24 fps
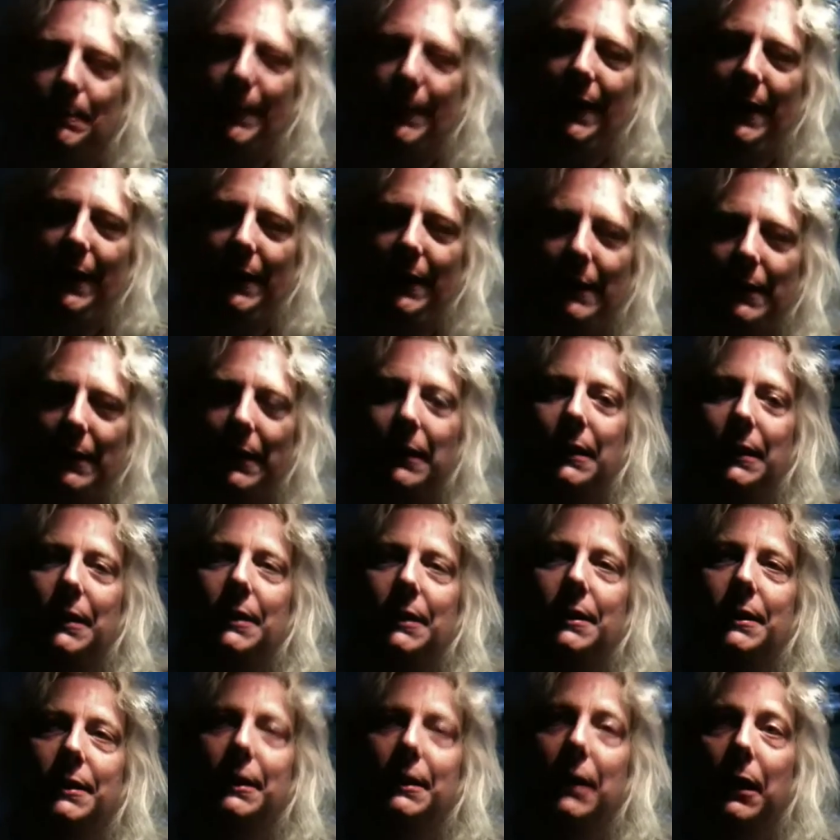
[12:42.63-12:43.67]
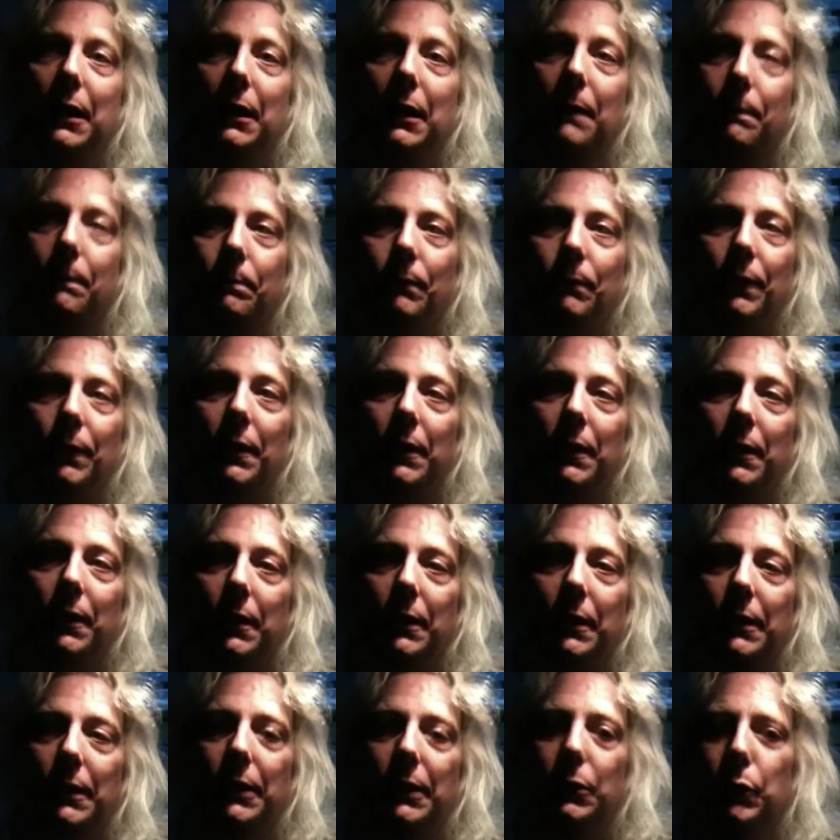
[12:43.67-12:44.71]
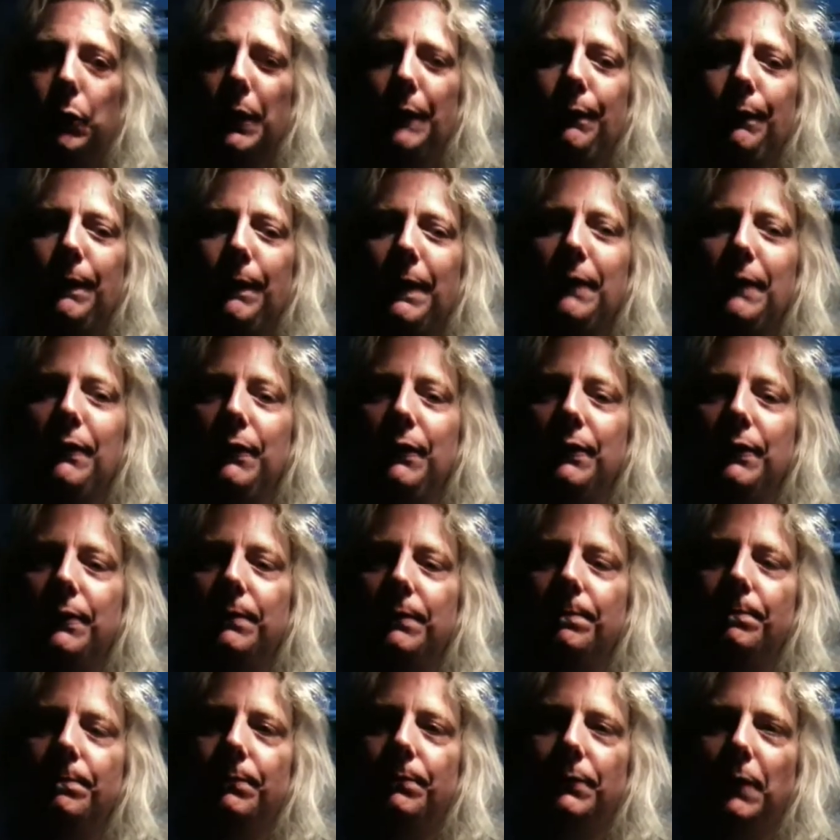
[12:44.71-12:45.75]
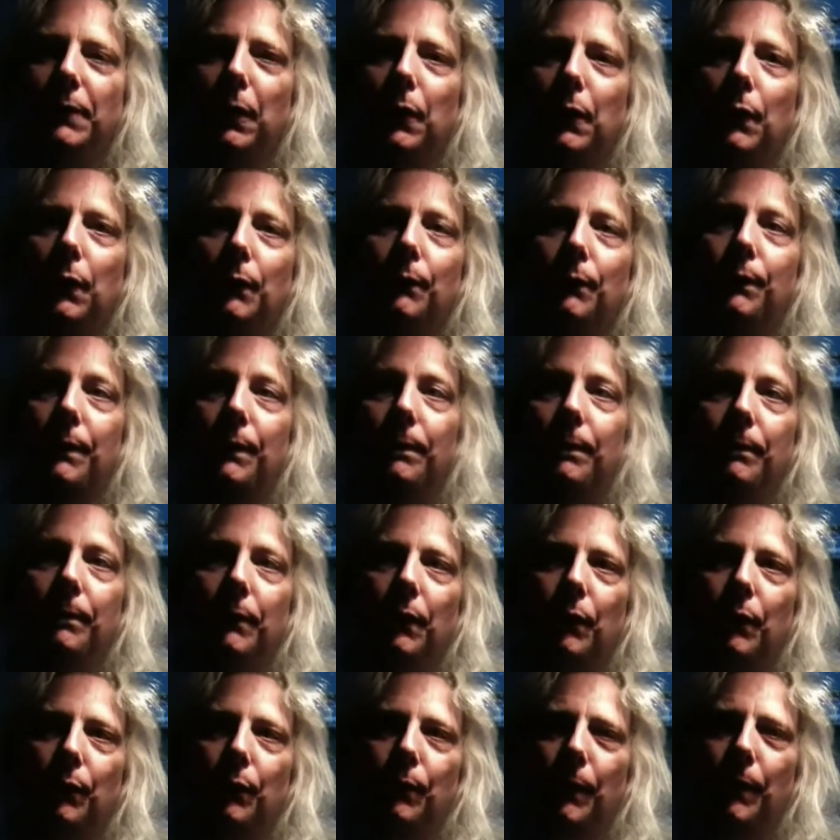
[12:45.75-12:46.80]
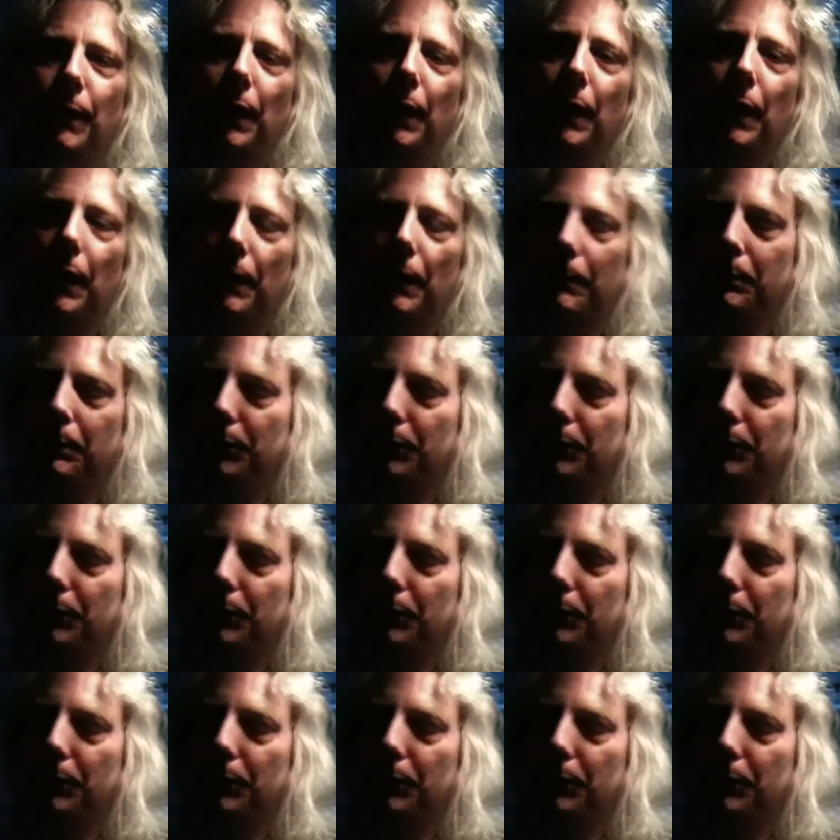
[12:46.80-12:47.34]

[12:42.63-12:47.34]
me. It is uh, the 25th of uh,